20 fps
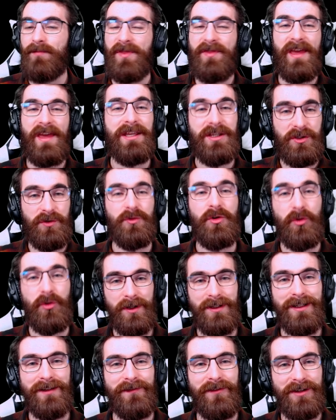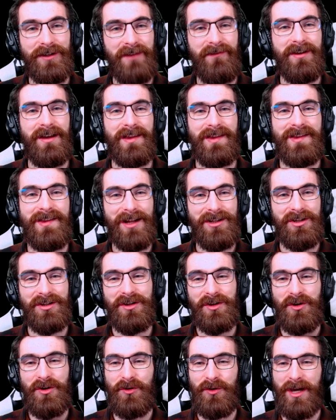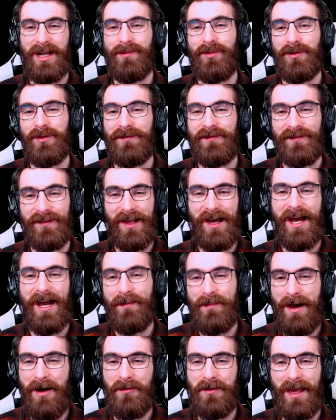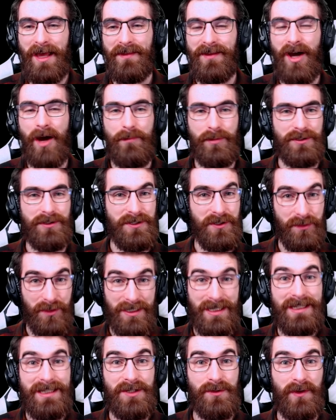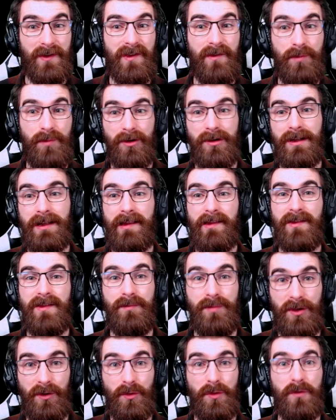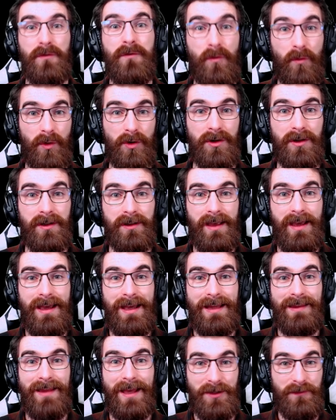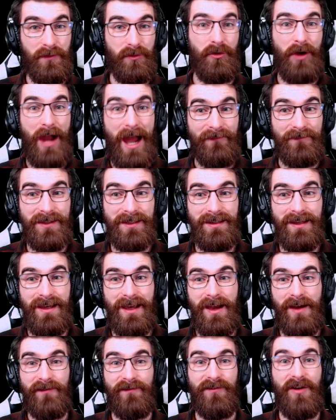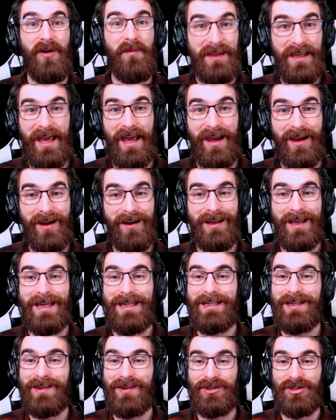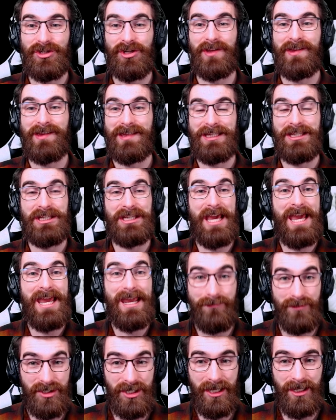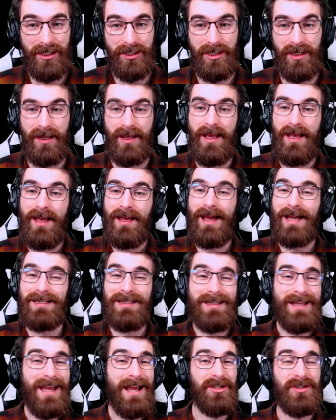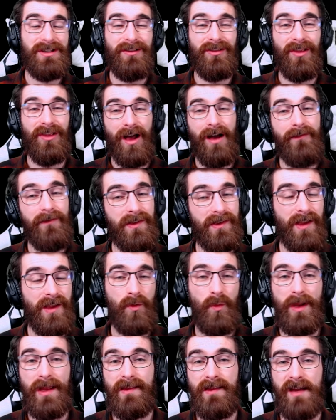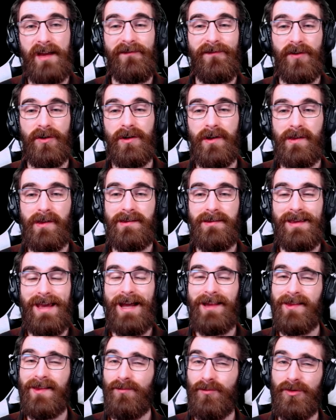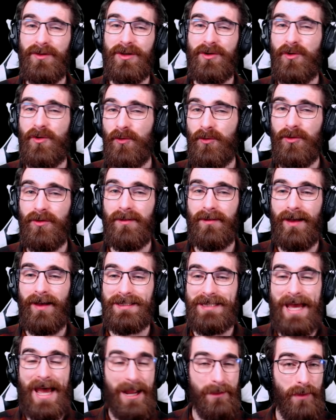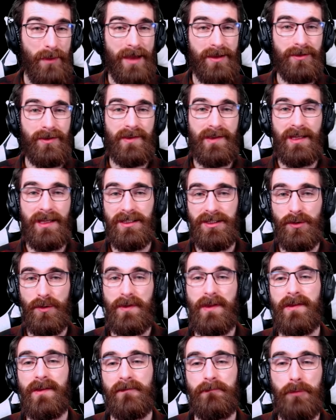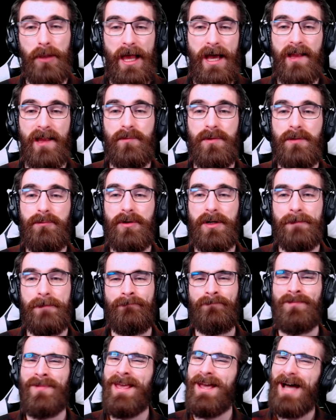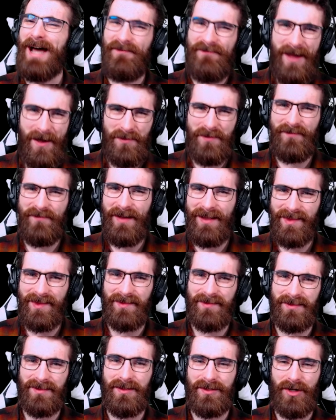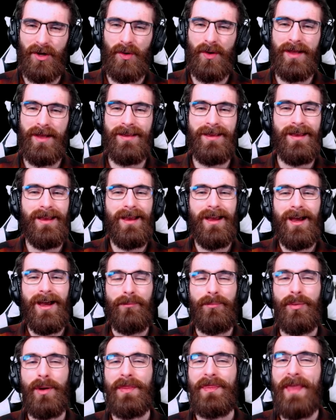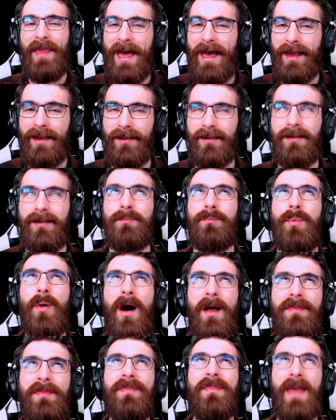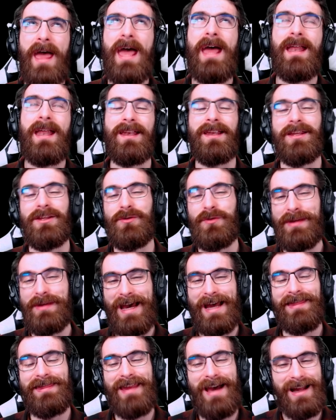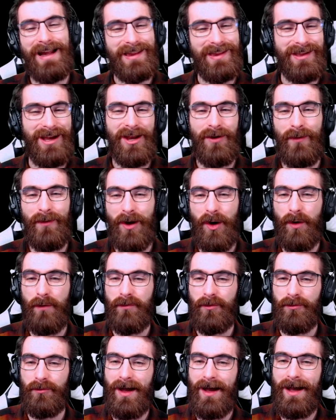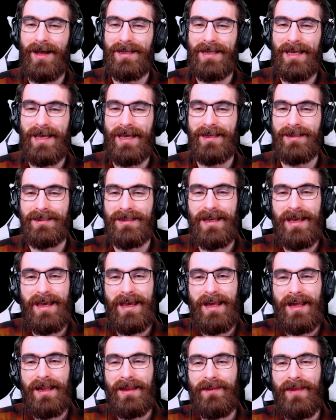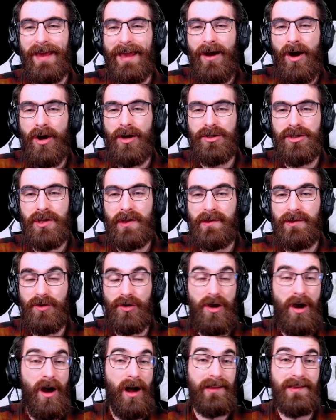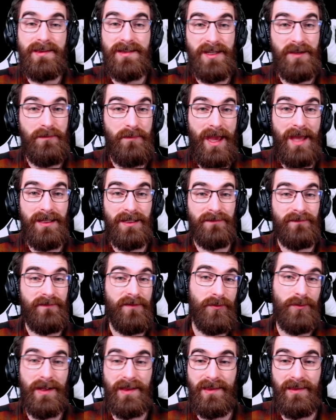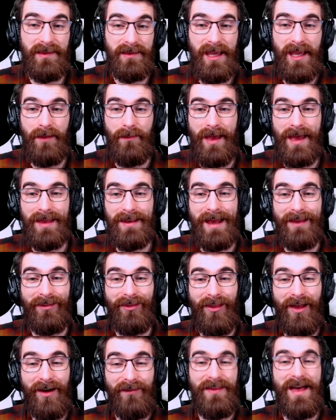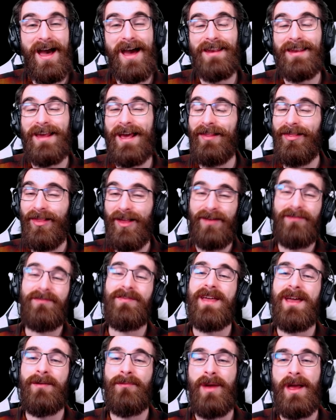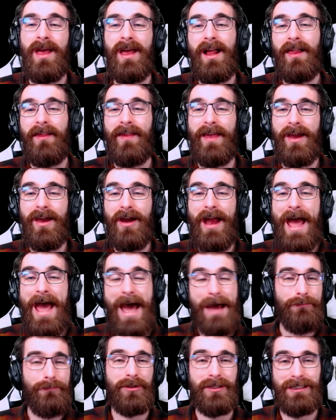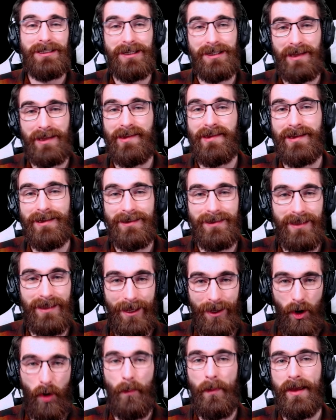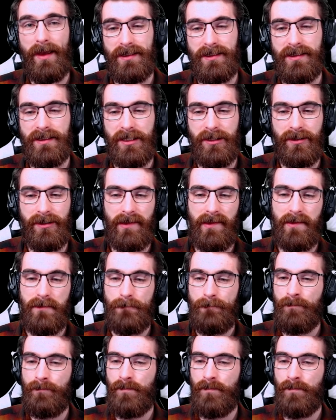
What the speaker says: thank you Gorilla for giving us such an incredible flying mount and the opportunity to experience the beautiful world that you've crafted from the air. It is just game changing. I didn't actually love Sunwings at first. They had some really cool attack patterns and uses of plasma, but I found the fights a little annoying. But then you get that Sunwing override and they are just your constant companion for the rest of the game. And I love that, I love them. They are happily gonna sit in Omega clearance.